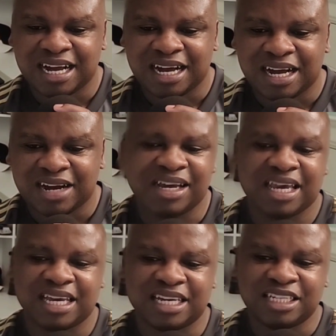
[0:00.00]

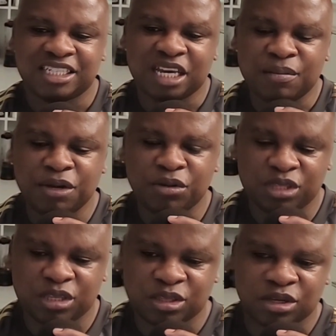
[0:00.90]
Okay, share me
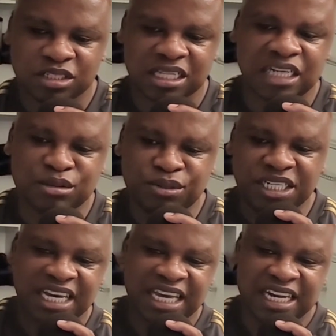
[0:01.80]
with your thoughts. Let's meet
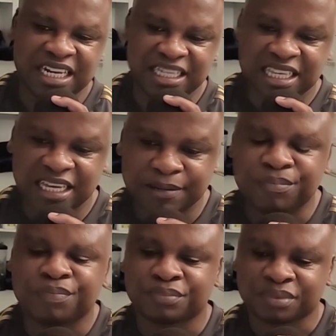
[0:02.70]
again in the
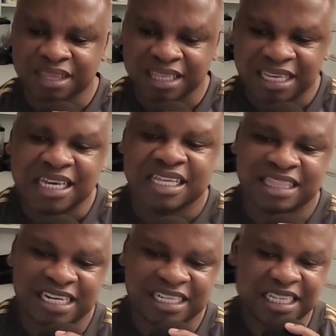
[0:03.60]

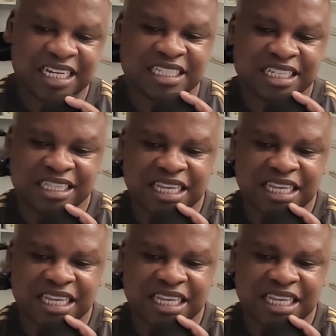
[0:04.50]
third section.